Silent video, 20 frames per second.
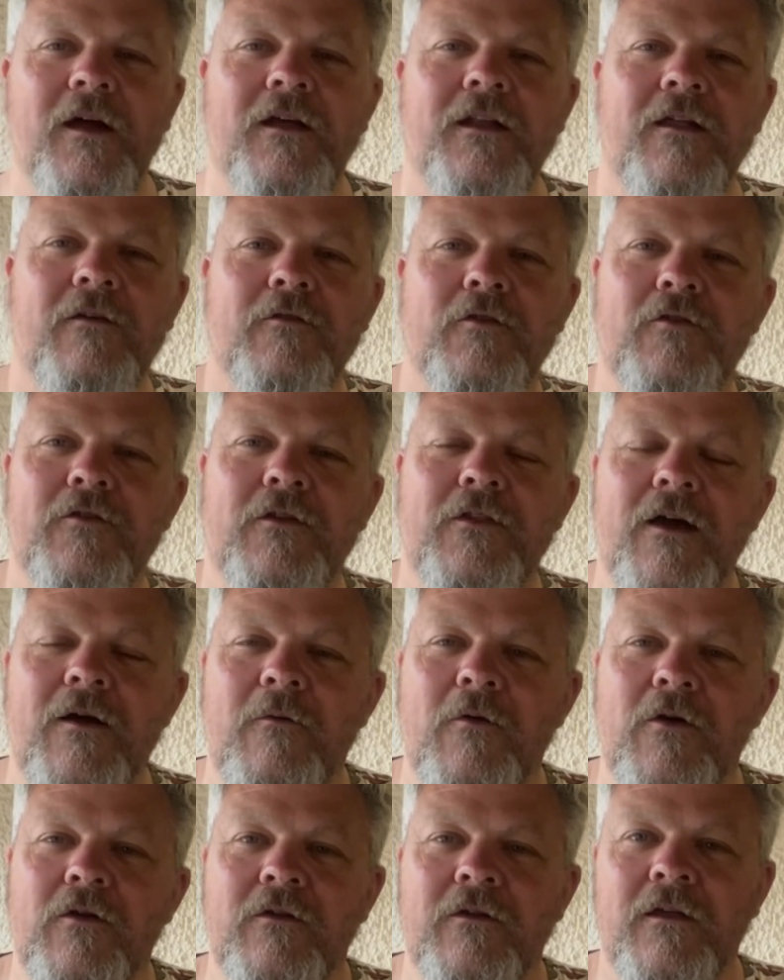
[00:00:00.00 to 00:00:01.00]
and have a look at that
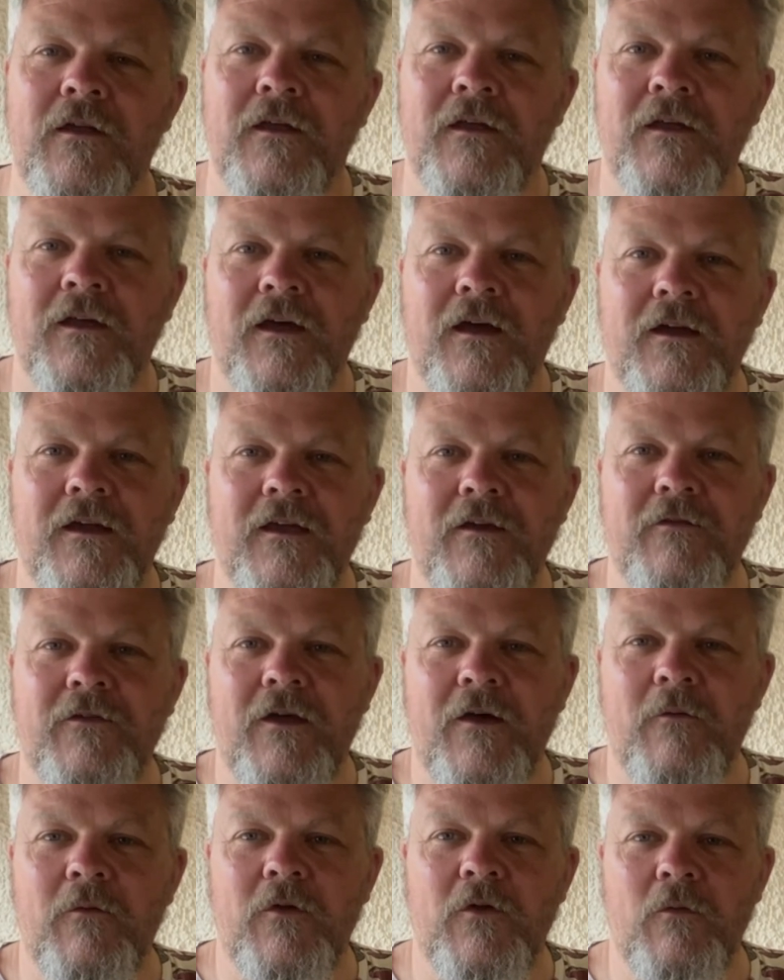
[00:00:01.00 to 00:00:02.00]
one and give
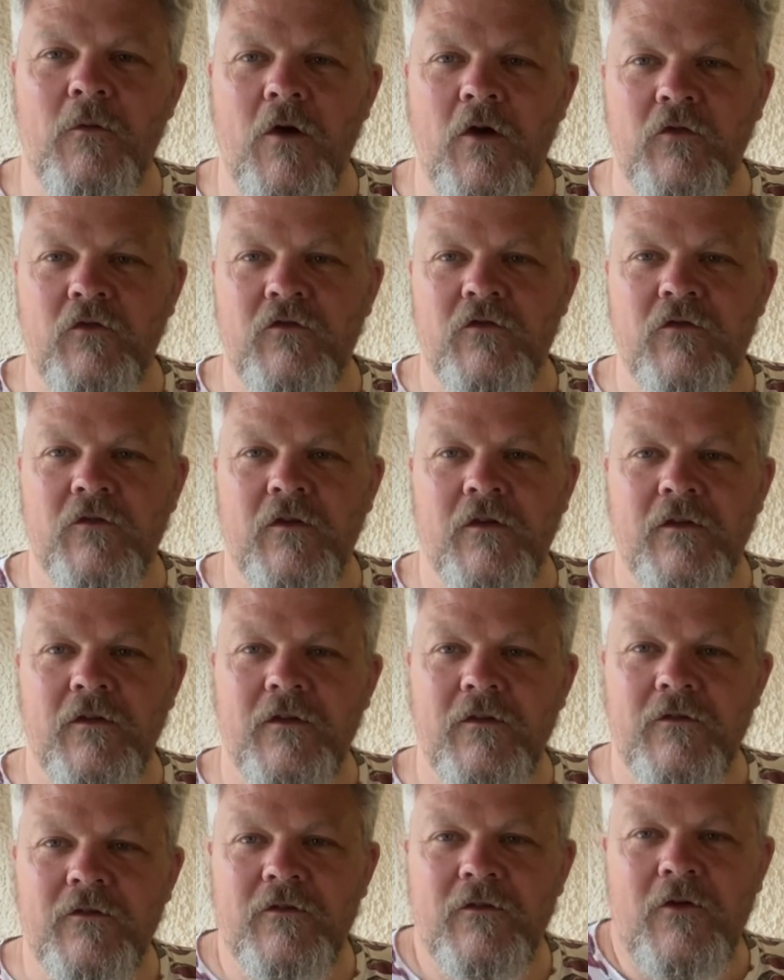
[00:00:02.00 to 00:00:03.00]
that one a watch.
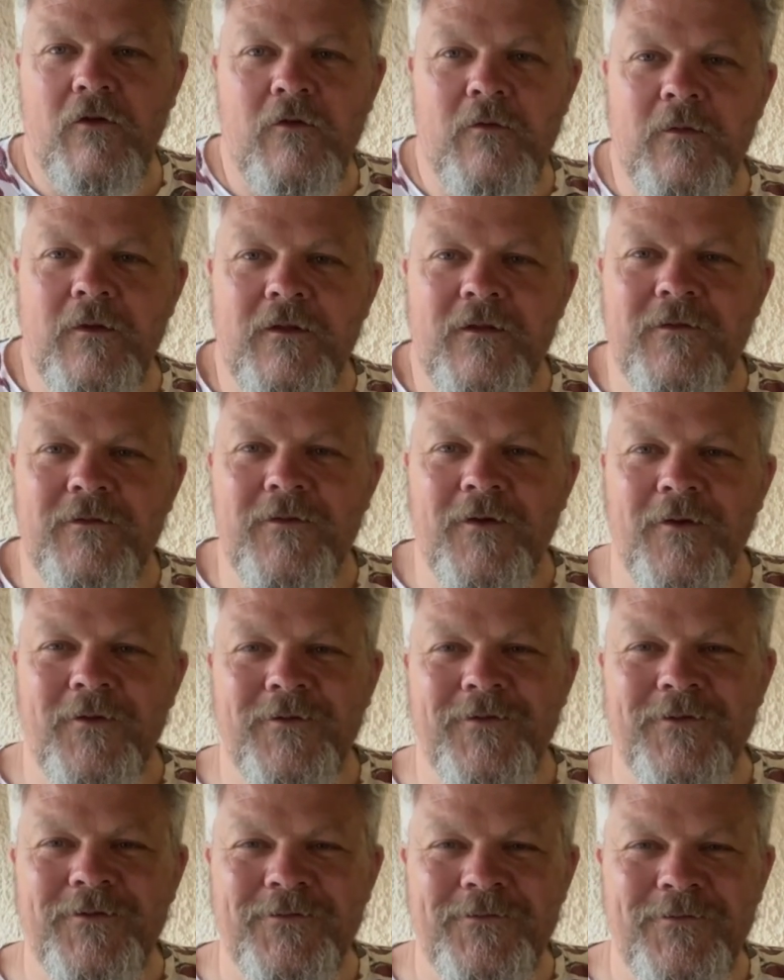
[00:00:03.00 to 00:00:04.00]
Is Toby the
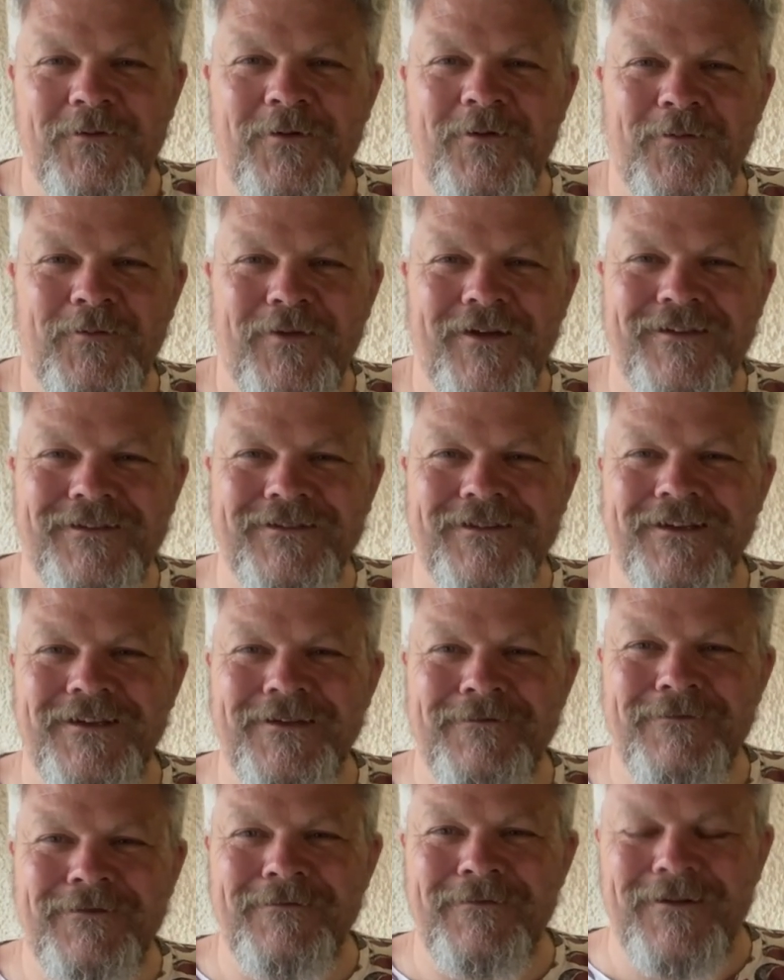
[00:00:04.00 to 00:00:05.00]
dog just walked past there?
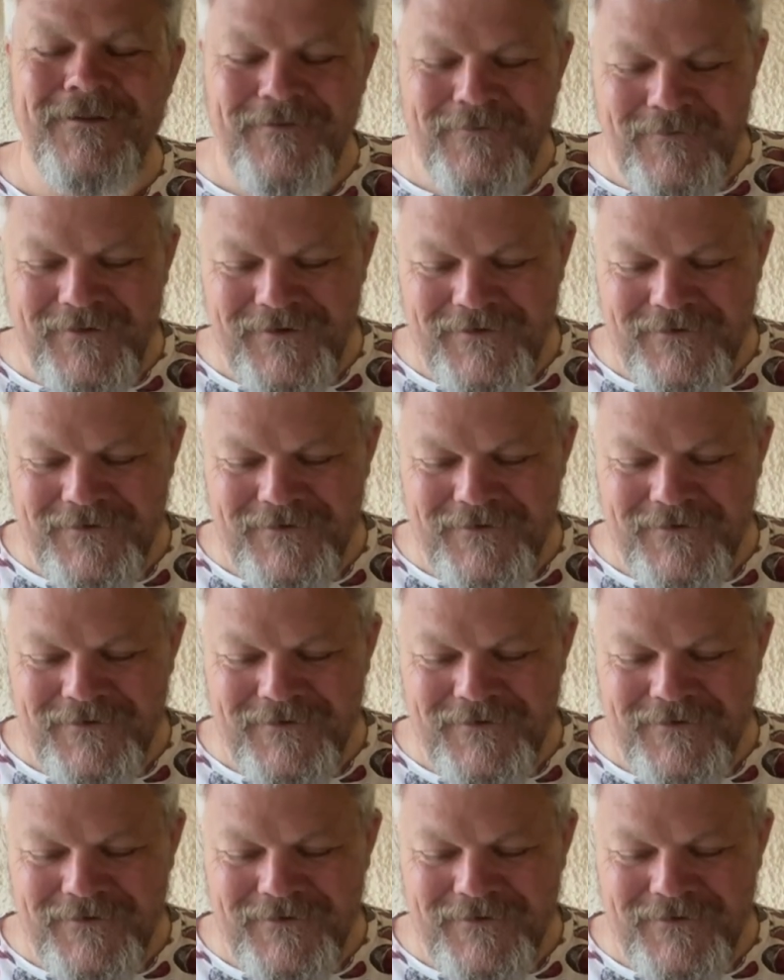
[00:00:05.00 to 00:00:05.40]
We will, mate,